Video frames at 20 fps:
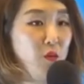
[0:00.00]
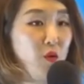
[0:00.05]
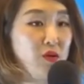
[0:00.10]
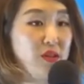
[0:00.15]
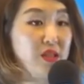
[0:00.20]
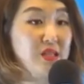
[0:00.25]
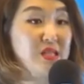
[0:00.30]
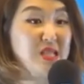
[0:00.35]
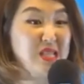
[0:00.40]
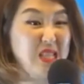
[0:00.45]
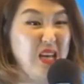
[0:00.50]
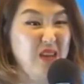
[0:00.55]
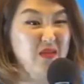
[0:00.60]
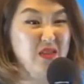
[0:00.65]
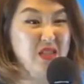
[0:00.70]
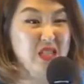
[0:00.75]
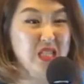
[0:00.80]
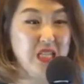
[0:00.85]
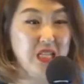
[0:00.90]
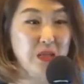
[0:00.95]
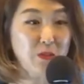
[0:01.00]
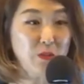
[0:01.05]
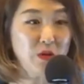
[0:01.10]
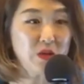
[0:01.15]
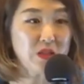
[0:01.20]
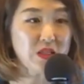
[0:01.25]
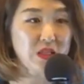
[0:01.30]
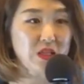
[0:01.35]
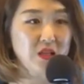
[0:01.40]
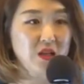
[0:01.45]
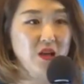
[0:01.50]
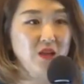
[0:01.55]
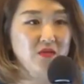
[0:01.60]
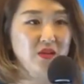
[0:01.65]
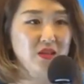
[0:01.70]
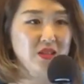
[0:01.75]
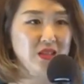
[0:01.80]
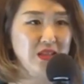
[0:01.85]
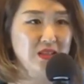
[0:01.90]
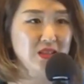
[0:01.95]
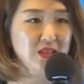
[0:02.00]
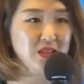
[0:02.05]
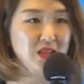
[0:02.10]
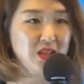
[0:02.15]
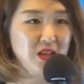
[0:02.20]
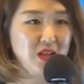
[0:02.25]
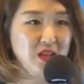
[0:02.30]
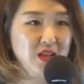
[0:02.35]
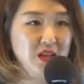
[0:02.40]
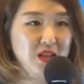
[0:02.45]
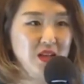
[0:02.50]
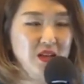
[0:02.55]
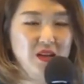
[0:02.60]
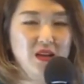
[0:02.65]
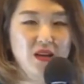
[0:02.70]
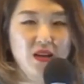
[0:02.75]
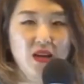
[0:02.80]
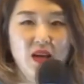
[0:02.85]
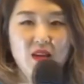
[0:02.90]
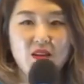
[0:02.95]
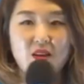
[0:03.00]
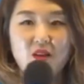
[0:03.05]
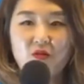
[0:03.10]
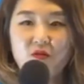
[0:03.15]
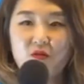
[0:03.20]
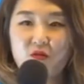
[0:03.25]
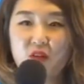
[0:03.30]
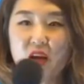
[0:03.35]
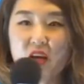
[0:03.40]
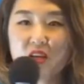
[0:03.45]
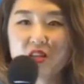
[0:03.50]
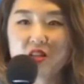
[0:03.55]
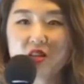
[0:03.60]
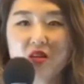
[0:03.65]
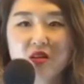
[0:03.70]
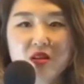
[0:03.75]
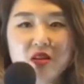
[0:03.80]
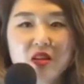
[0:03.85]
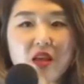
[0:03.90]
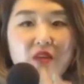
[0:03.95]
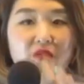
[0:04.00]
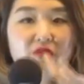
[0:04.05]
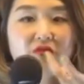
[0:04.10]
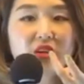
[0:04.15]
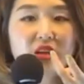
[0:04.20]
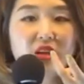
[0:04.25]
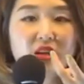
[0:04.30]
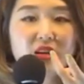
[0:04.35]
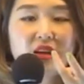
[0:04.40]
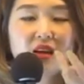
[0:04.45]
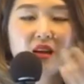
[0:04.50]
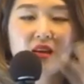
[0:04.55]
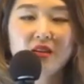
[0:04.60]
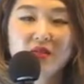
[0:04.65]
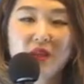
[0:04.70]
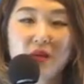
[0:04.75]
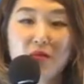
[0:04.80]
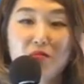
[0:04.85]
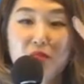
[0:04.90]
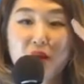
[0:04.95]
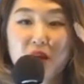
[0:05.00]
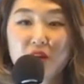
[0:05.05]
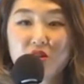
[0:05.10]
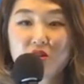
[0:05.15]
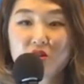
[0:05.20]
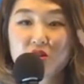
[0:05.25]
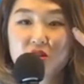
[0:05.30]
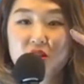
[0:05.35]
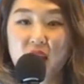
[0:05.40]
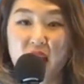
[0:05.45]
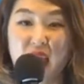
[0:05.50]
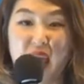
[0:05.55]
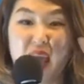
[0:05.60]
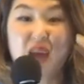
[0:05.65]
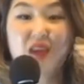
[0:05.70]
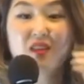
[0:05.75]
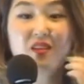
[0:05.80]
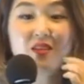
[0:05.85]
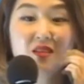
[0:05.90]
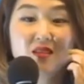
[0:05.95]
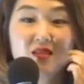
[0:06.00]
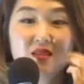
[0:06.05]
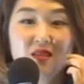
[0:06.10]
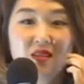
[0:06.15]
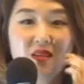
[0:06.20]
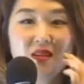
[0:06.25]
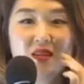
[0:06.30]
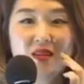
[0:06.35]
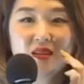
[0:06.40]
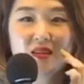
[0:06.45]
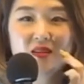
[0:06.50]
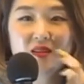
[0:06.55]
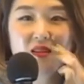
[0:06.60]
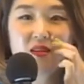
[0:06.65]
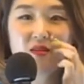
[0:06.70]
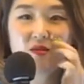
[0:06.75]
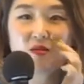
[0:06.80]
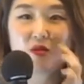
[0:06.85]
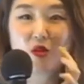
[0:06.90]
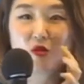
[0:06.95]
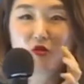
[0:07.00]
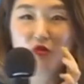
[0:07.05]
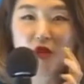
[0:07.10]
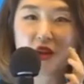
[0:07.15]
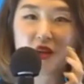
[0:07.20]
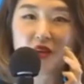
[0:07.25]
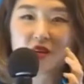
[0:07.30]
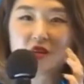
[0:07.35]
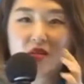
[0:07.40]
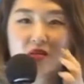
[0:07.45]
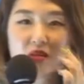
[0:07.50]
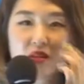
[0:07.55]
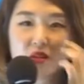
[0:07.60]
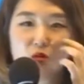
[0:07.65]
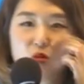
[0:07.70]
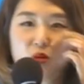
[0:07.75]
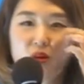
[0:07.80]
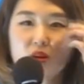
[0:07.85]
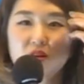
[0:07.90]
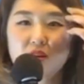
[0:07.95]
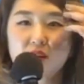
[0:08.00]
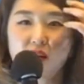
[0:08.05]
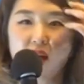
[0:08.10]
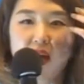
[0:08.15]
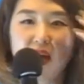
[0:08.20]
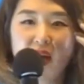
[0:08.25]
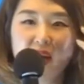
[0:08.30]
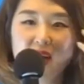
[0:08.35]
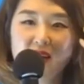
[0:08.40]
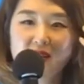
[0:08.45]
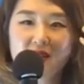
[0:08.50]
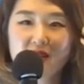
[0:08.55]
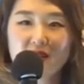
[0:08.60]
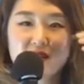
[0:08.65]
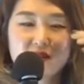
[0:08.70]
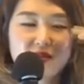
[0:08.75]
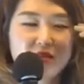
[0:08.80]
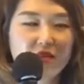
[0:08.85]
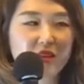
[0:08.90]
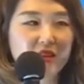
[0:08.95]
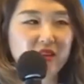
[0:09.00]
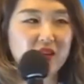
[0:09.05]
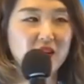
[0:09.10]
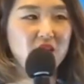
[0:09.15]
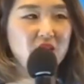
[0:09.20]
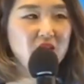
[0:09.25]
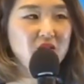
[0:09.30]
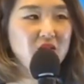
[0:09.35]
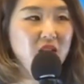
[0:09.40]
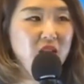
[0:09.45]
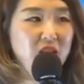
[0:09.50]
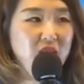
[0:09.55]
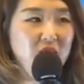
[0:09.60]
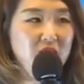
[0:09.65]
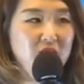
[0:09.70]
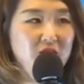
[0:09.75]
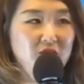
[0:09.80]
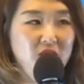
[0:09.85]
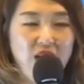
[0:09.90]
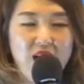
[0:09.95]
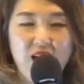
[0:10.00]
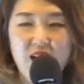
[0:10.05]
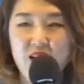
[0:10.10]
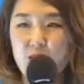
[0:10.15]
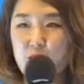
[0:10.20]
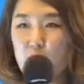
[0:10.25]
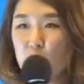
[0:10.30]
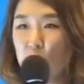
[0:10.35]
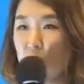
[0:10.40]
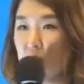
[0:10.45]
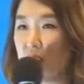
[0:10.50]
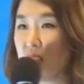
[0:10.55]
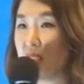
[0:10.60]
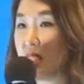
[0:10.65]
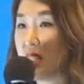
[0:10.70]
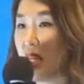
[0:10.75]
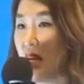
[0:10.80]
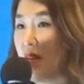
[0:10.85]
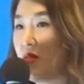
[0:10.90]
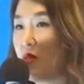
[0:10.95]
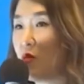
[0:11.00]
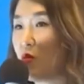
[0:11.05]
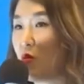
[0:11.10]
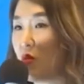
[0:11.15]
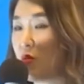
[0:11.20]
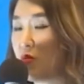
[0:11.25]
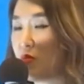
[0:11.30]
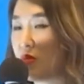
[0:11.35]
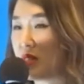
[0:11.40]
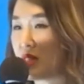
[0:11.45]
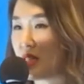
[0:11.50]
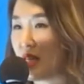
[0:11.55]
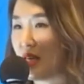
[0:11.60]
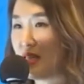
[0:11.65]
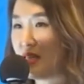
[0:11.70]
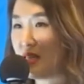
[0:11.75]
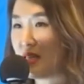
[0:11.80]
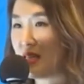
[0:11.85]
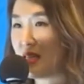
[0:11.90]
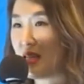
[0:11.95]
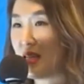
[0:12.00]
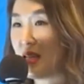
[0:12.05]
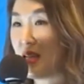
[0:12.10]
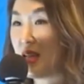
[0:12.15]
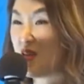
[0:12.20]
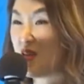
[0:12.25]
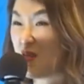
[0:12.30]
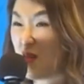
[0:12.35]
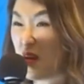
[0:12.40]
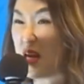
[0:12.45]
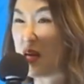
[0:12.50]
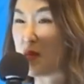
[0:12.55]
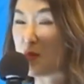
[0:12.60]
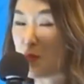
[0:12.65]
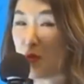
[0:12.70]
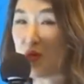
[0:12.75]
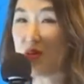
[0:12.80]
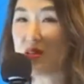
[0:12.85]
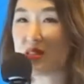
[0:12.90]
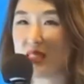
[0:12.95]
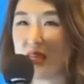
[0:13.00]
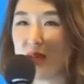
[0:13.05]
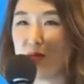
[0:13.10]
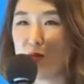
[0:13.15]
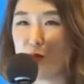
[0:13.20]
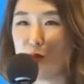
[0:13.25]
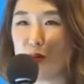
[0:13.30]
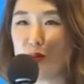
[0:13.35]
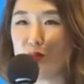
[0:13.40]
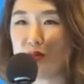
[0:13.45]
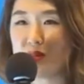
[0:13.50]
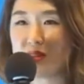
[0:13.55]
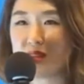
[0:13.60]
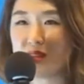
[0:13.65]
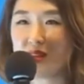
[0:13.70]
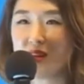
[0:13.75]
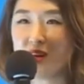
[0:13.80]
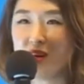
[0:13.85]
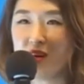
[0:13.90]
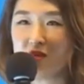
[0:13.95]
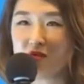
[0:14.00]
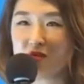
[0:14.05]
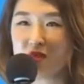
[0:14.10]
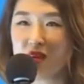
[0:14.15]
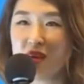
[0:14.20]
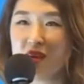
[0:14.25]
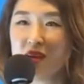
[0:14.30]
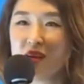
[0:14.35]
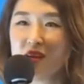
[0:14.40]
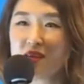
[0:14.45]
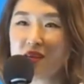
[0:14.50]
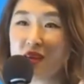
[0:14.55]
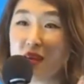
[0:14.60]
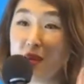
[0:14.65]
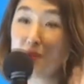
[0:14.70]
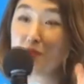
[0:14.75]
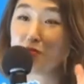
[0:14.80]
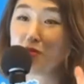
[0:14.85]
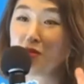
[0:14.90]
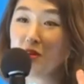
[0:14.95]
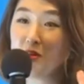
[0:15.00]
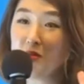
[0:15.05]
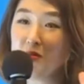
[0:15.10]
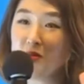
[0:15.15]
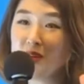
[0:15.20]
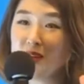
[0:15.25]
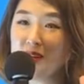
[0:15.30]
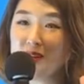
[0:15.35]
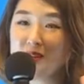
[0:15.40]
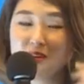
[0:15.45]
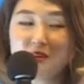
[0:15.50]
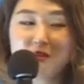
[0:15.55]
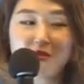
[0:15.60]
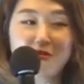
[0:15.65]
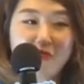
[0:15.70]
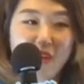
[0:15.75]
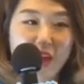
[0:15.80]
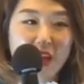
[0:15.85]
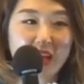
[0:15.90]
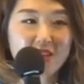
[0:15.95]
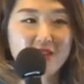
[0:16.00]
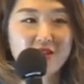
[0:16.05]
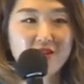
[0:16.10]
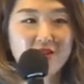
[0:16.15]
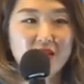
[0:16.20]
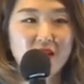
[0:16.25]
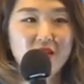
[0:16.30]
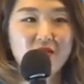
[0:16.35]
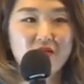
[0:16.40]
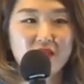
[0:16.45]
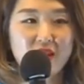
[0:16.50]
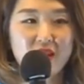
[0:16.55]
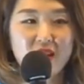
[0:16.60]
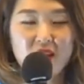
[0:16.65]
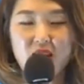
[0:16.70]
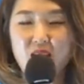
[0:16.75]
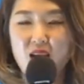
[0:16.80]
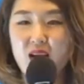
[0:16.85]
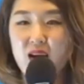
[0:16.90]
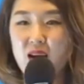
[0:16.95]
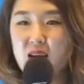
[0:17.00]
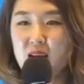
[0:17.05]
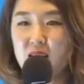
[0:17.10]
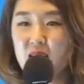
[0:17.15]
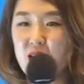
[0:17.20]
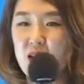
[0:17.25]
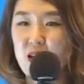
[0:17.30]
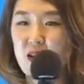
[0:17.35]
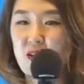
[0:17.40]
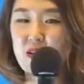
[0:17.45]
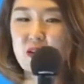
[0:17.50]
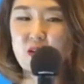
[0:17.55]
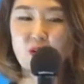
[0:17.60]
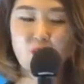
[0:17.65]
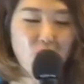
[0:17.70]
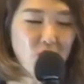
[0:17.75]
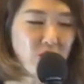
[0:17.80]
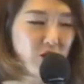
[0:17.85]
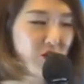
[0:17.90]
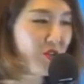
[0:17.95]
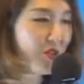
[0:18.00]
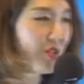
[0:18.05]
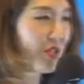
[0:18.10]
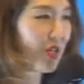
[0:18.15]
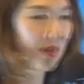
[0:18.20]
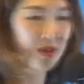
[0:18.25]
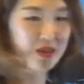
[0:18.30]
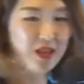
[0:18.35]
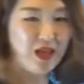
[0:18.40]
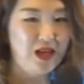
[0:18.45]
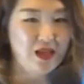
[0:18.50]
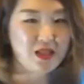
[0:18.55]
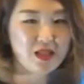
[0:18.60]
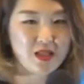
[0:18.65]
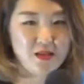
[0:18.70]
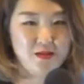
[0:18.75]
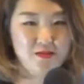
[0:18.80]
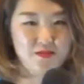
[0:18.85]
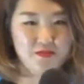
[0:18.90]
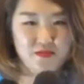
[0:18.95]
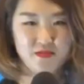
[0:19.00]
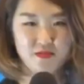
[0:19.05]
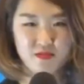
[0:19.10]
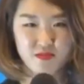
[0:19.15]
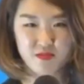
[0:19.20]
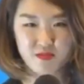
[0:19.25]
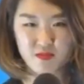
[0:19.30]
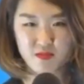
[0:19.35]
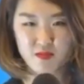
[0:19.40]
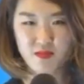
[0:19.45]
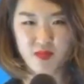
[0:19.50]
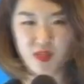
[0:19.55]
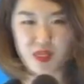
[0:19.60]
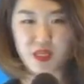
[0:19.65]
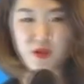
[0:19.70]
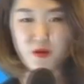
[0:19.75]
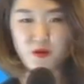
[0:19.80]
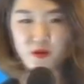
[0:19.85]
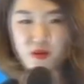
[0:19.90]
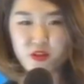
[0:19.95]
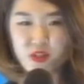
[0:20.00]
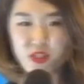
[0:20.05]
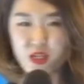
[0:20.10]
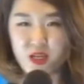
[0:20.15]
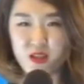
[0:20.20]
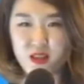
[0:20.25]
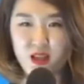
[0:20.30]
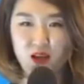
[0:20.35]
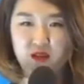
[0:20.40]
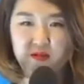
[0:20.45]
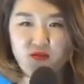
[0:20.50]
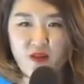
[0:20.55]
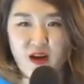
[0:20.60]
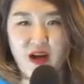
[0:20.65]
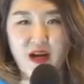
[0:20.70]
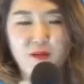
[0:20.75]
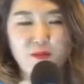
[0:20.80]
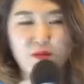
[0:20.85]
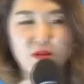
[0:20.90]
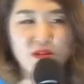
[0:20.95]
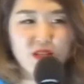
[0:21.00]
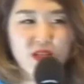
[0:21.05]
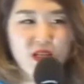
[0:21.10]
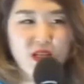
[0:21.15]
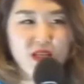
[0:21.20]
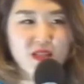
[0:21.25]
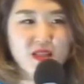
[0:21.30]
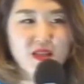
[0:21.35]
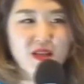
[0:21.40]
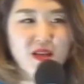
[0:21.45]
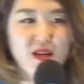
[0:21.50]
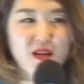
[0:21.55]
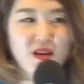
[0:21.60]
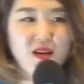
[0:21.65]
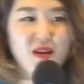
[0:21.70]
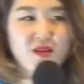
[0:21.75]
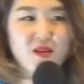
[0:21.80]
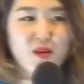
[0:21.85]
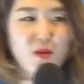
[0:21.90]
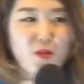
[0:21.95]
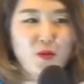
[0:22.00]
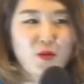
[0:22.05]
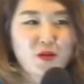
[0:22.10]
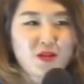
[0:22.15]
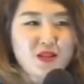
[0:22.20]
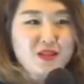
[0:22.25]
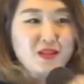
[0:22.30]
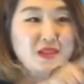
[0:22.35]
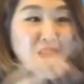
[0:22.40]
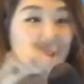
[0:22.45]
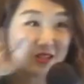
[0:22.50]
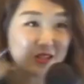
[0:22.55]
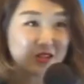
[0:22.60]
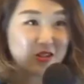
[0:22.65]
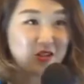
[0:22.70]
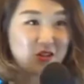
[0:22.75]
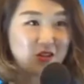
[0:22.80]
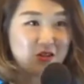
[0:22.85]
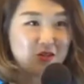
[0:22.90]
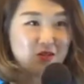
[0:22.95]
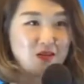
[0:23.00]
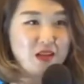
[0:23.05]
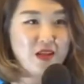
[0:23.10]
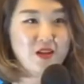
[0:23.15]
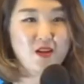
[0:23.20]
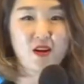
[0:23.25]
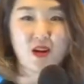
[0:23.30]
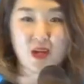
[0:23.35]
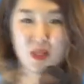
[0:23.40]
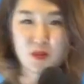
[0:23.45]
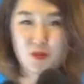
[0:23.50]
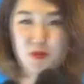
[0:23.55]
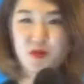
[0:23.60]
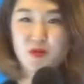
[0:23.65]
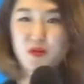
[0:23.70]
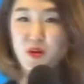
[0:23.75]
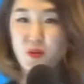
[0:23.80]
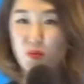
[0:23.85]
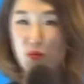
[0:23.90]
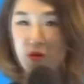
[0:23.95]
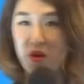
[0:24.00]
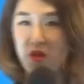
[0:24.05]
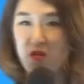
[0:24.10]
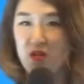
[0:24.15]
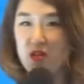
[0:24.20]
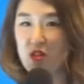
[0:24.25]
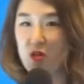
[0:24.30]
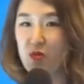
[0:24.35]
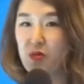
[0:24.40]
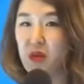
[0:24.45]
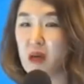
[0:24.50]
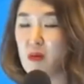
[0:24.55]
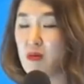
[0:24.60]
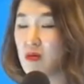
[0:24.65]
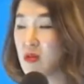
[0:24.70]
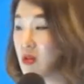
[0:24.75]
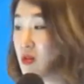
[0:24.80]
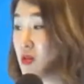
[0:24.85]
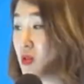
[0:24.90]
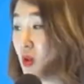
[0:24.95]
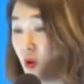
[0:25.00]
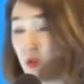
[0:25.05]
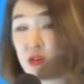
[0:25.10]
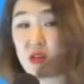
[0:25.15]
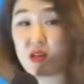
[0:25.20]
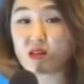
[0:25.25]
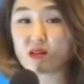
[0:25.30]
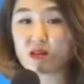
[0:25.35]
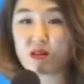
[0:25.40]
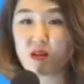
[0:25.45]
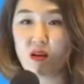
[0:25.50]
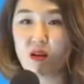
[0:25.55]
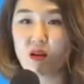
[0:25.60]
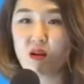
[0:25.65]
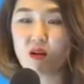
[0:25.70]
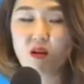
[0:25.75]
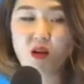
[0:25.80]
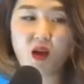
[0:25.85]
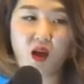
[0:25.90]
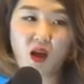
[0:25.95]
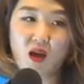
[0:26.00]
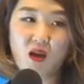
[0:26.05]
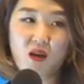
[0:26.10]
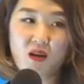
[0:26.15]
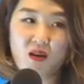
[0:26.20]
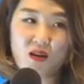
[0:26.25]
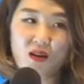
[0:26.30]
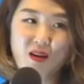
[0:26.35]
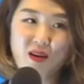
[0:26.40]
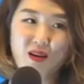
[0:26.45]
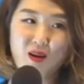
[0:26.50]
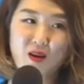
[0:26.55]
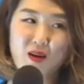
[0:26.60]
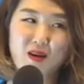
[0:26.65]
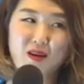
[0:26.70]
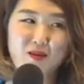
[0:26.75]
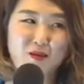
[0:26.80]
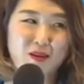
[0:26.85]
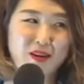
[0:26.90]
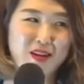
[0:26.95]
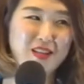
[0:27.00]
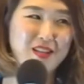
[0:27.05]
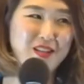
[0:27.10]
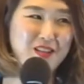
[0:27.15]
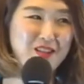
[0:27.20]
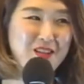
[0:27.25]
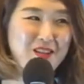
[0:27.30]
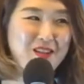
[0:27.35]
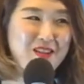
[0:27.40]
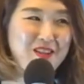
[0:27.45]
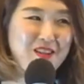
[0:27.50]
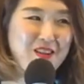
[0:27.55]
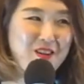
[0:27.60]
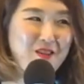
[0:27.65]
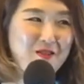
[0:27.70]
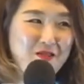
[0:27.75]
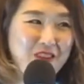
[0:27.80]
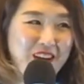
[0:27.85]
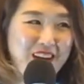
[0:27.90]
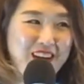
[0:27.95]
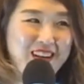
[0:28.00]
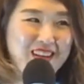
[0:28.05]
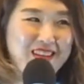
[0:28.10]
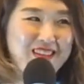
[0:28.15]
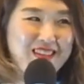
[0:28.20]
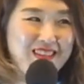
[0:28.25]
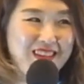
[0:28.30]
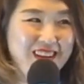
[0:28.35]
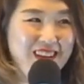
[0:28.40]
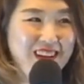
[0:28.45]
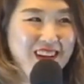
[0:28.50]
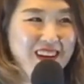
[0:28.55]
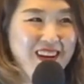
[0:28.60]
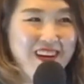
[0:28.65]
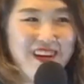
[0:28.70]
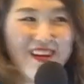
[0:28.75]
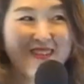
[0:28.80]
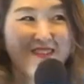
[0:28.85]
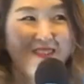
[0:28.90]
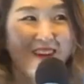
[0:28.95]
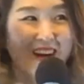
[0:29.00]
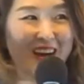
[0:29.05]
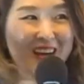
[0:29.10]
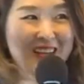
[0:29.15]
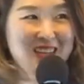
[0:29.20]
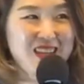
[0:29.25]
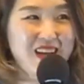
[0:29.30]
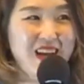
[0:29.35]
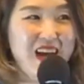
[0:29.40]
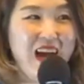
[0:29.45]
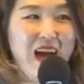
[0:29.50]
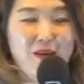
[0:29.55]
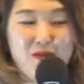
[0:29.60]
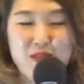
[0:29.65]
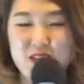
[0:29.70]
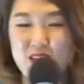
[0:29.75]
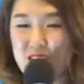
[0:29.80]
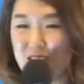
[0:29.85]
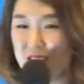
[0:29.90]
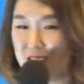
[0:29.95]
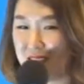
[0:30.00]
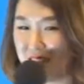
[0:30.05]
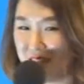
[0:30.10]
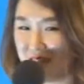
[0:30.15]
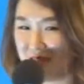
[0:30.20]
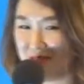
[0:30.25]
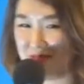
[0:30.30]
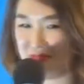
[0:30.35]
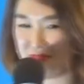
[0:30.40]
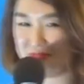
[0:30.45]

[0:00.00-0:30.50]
more than 17% of the density. And the facial lifting, they measured the angle, the wrinkles and where your eyes and everything else. 5.71%, 5.71% of the improvement in your facial lifting. In order to get that 5%, the person next to you, like your husband or your boyfriend, should be able to notice, hey, what did you do to your face? Right? Absolute.